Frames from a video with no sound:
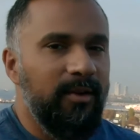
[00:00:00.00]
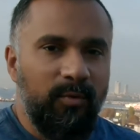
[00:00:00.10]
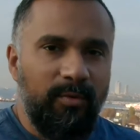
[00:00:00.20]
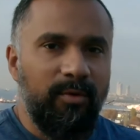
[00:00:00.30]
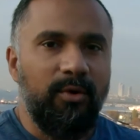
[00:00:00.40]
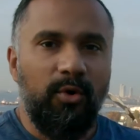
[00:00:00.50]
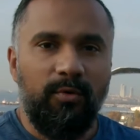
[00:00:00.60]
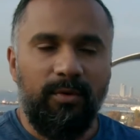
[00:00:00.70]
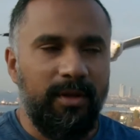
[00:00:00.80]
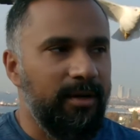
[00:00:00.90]
When we go
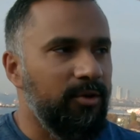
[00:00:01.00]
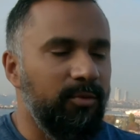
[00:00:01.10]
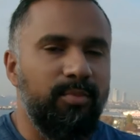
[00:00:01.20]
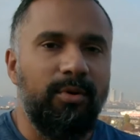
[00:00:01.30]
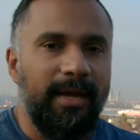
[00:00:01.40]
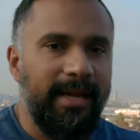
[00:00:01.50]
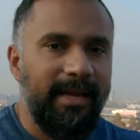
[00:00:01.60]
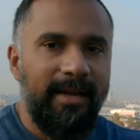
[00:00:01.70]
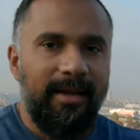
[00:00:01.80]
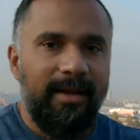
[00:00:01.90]
over there to pray,
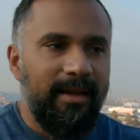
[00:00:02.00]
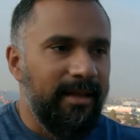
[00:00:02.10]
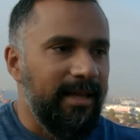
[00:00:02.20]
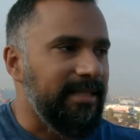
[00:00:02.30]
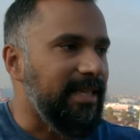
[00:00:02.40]
it's